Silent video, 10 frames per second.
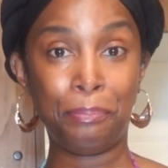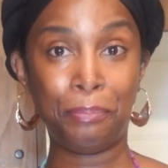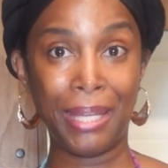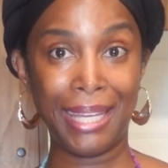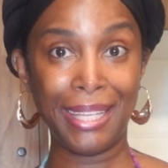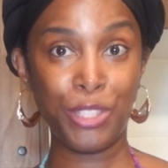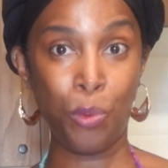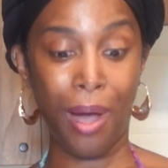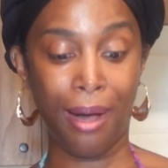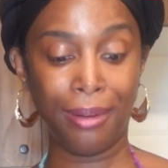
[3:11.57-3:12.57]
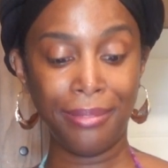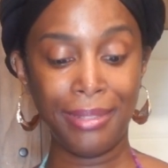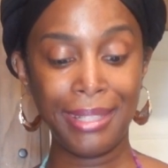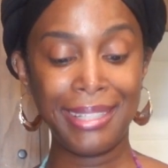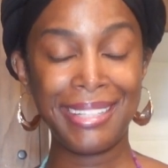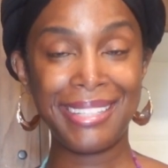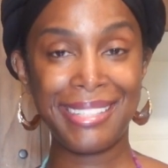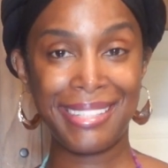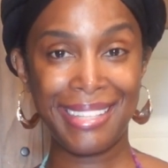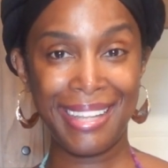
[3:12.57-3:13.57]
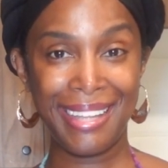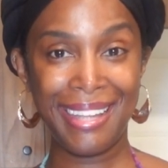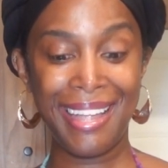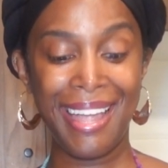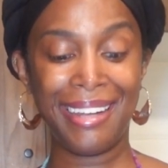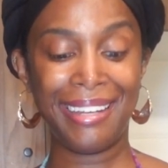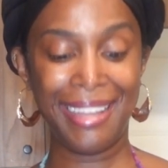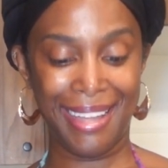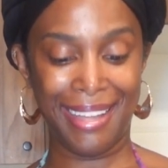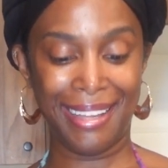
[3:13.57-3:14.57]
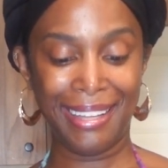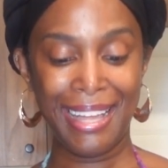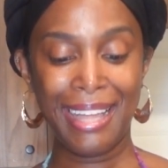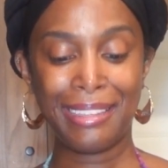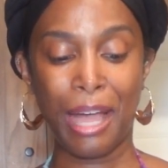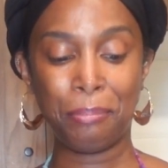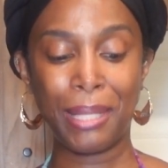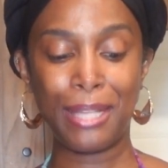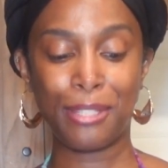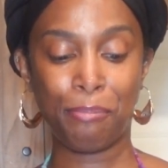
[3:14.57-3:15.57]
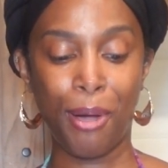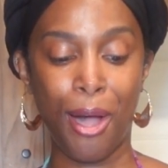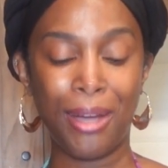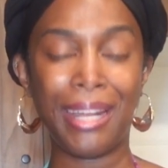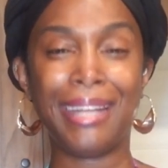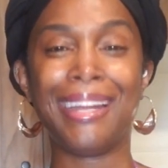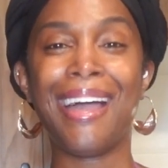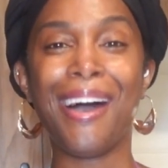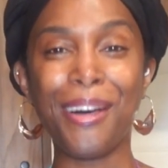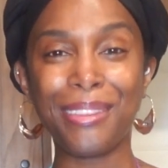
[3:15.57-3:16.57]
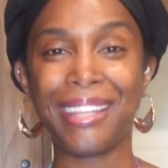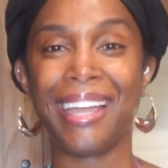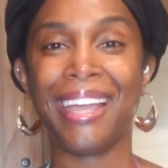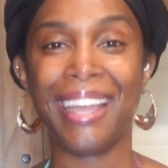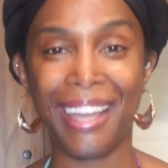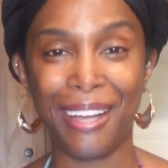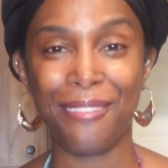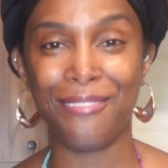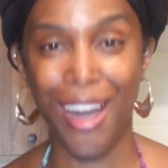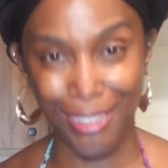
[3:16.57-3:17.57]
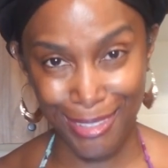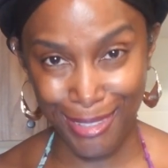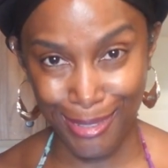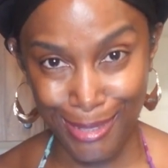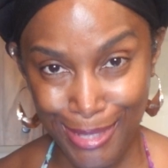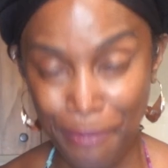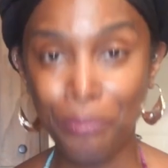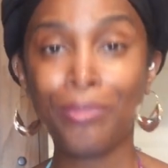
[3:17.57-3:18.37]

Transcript: B12, C, and E that plays a part in healthy hair follicles.